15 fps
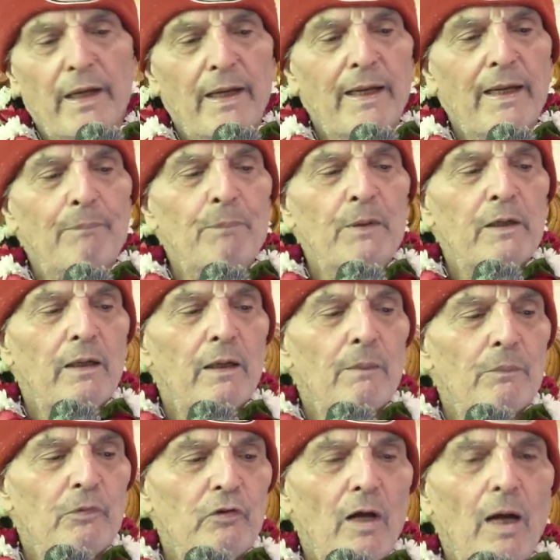it
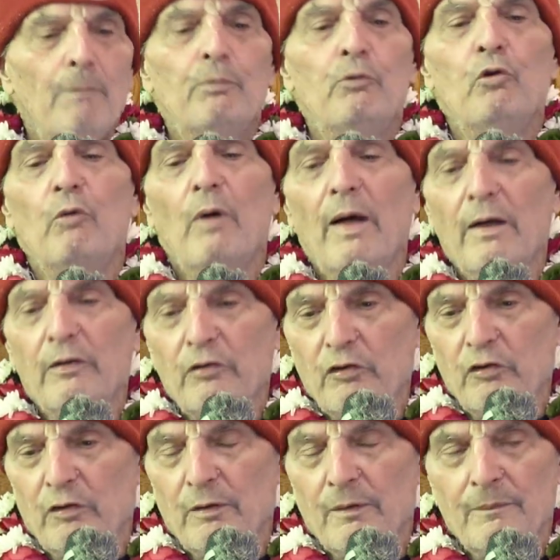becomes up to
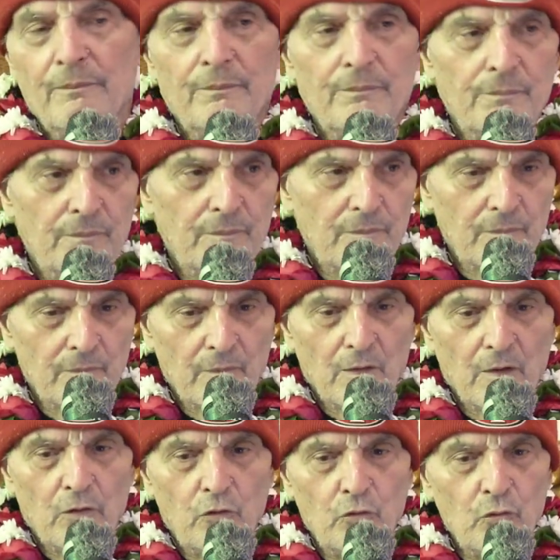us
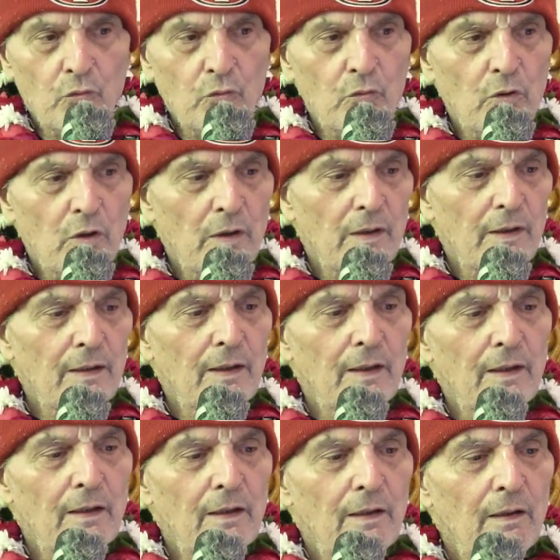to
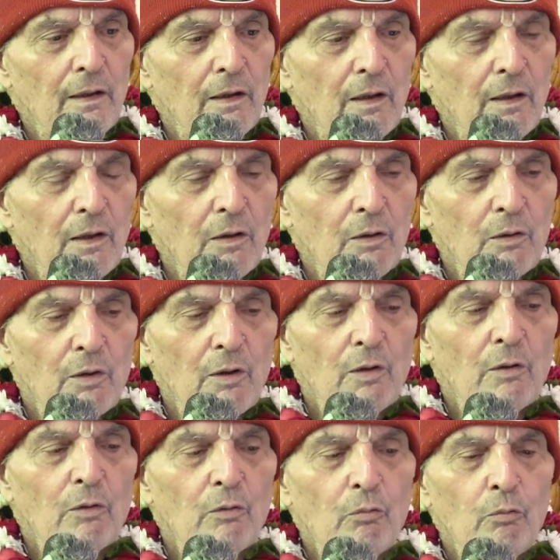uh,
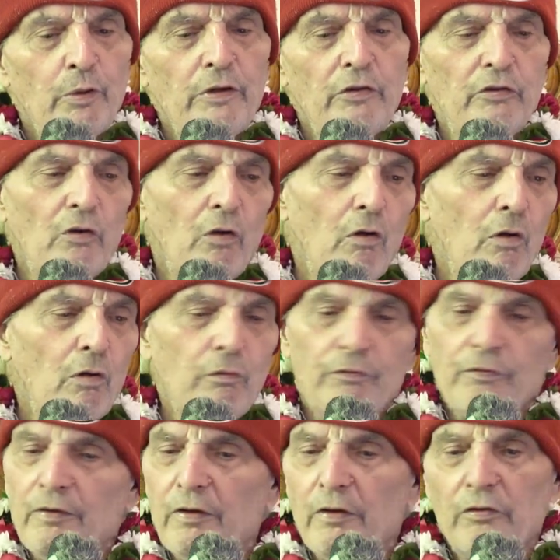
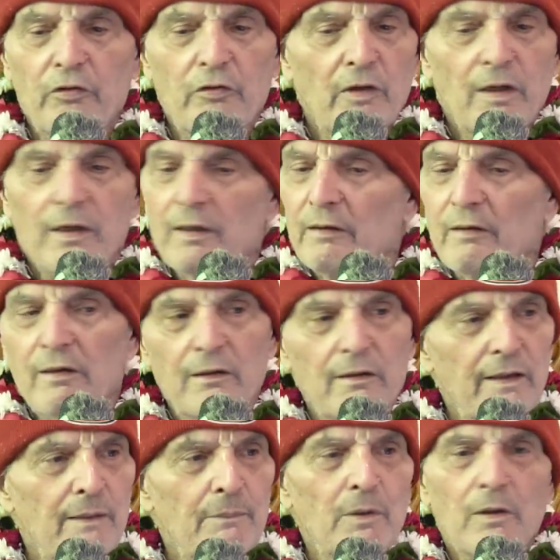resolve this
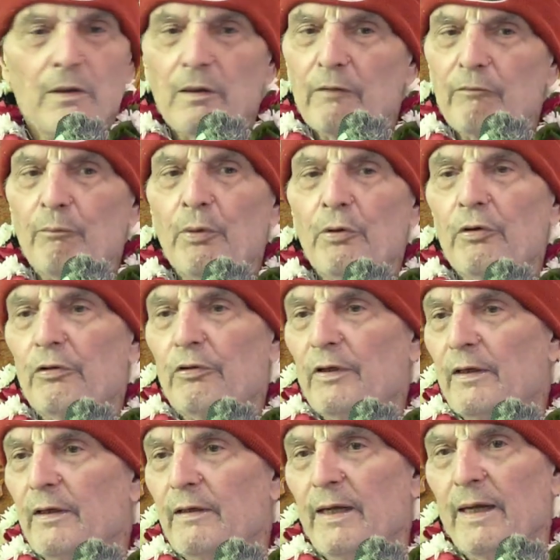dilemma of birth
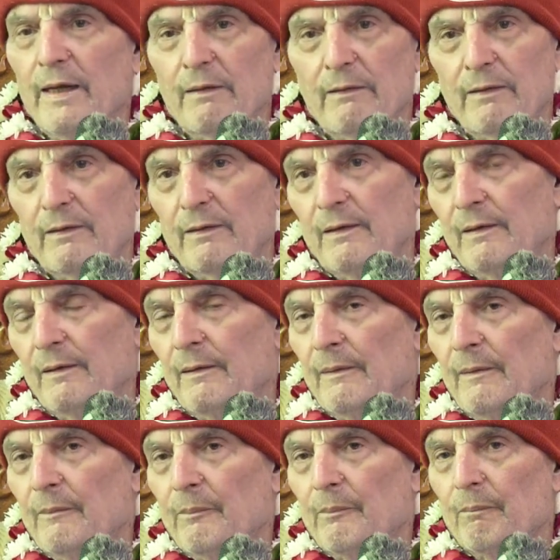and death.
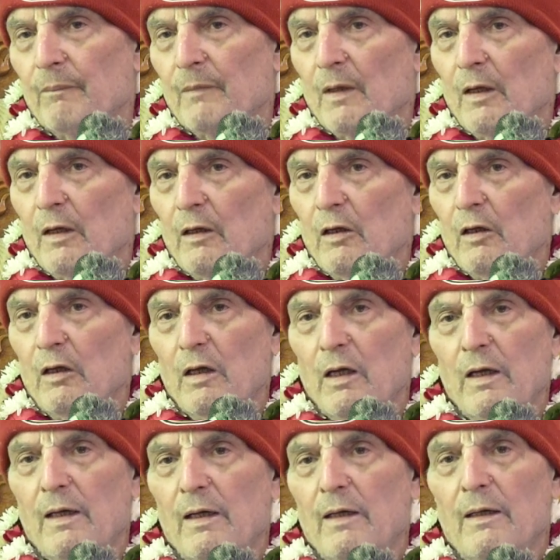
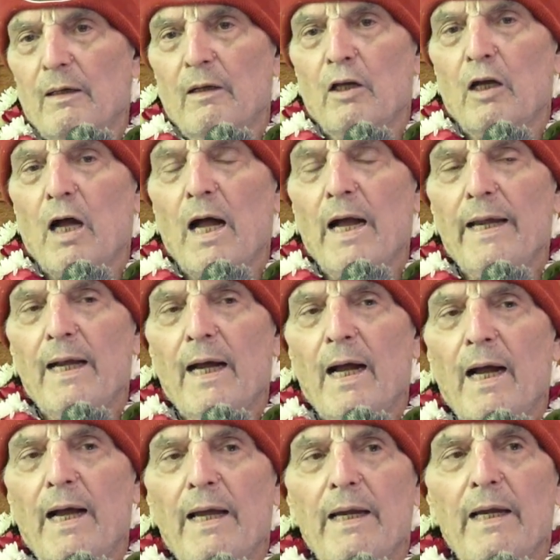Uh, I,
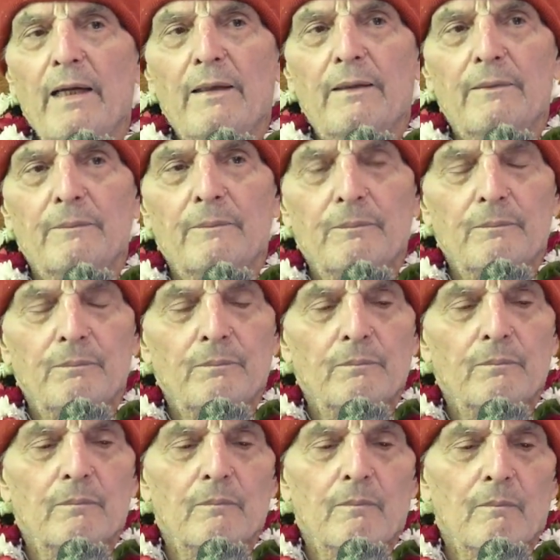I
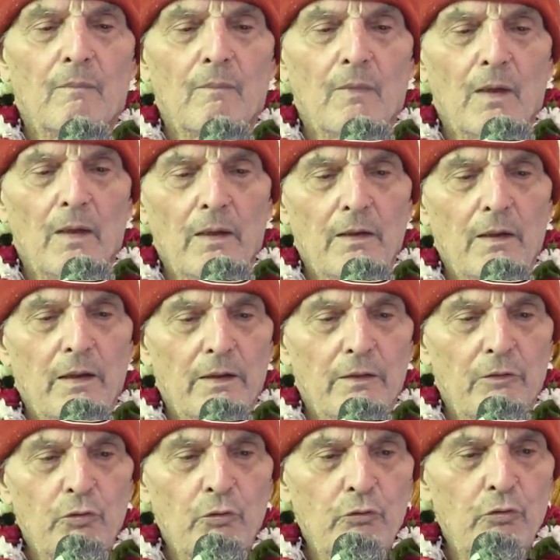uh,
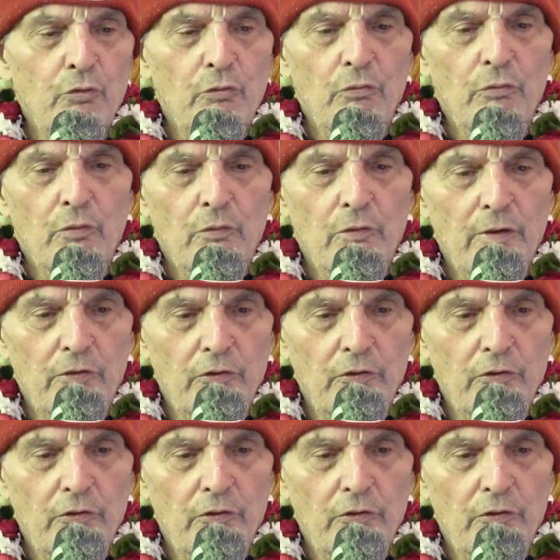due to the